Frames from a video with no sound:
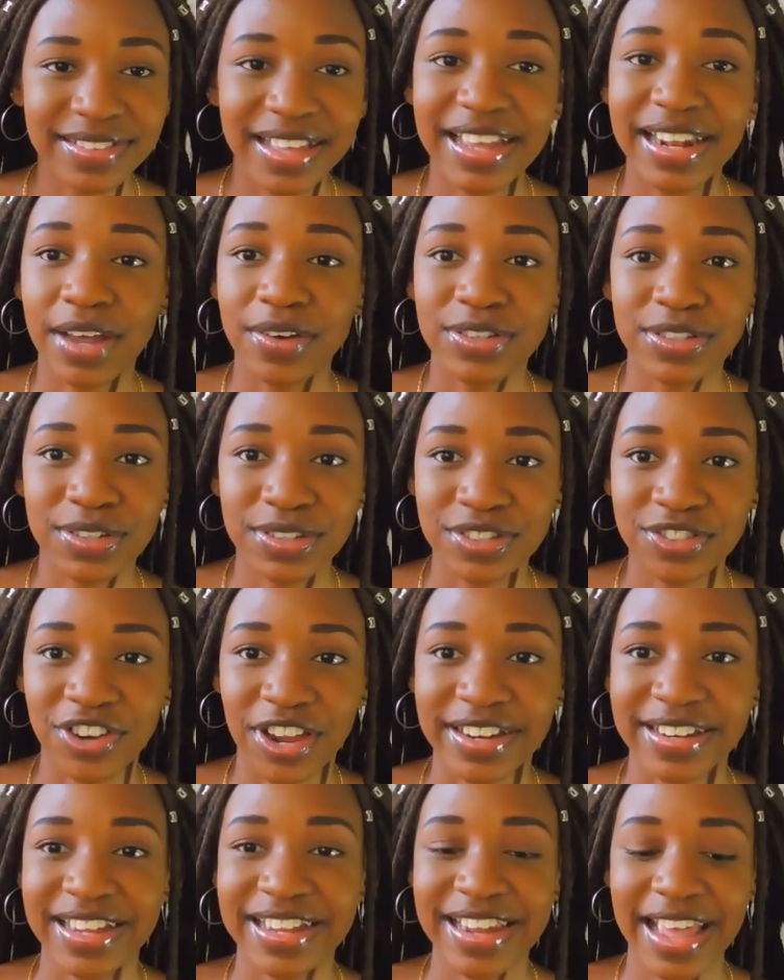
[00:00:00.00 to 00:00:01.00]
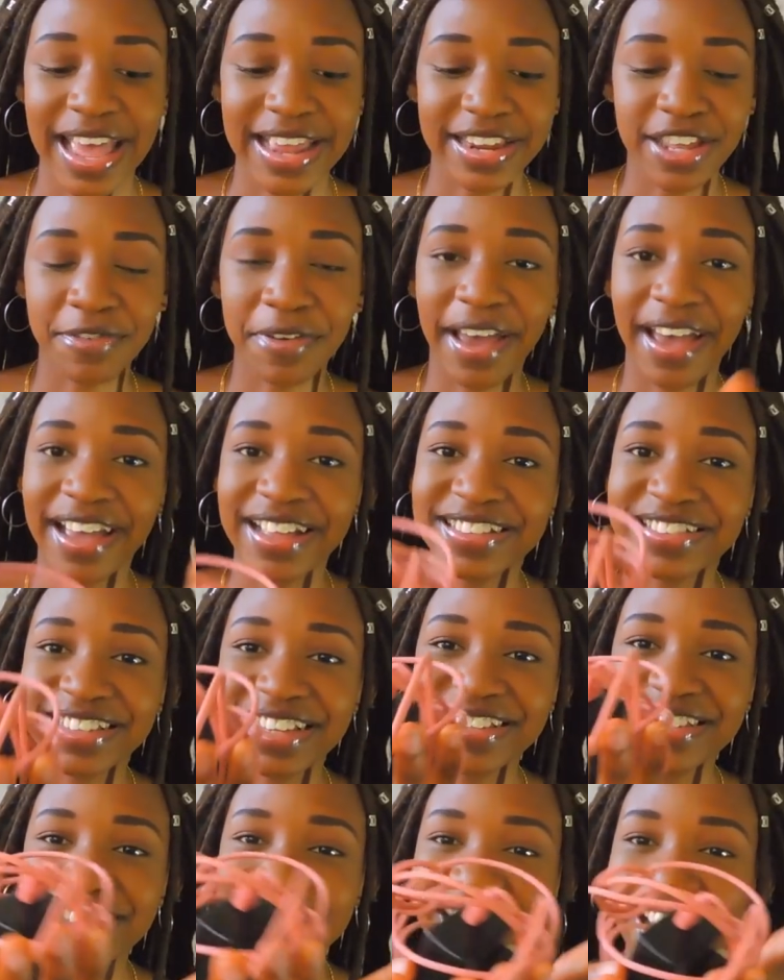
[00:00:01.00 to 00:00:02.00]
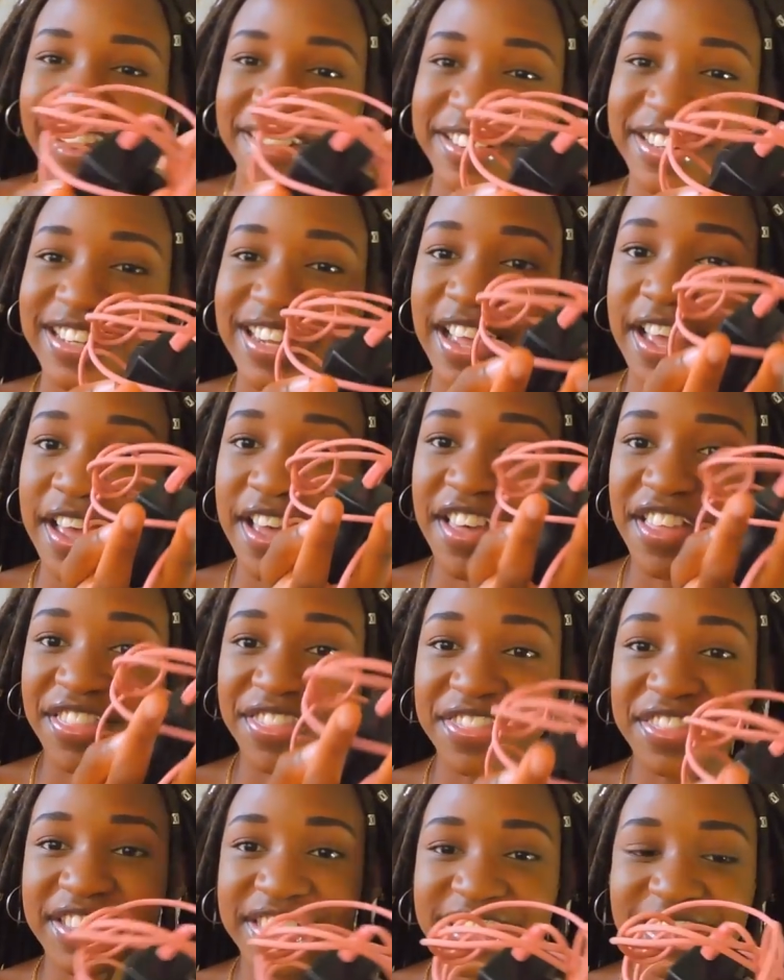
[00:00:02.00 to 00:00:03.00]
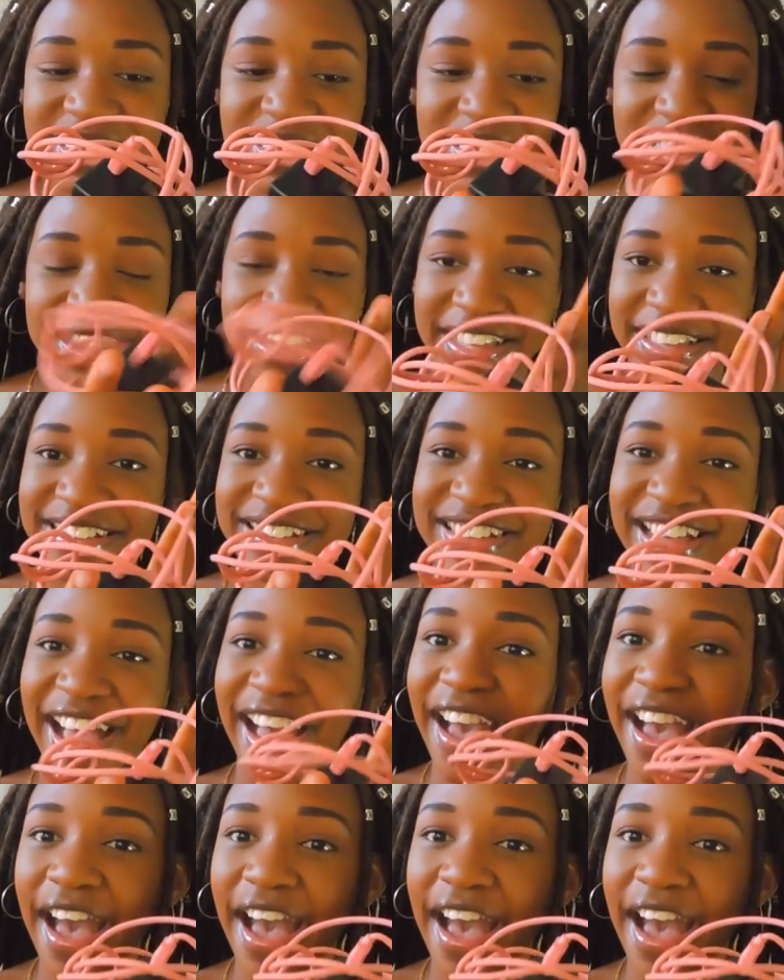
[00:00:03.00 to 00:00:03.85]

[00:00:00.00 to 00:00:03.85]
And I was so stranded, and if I had just carried this thing,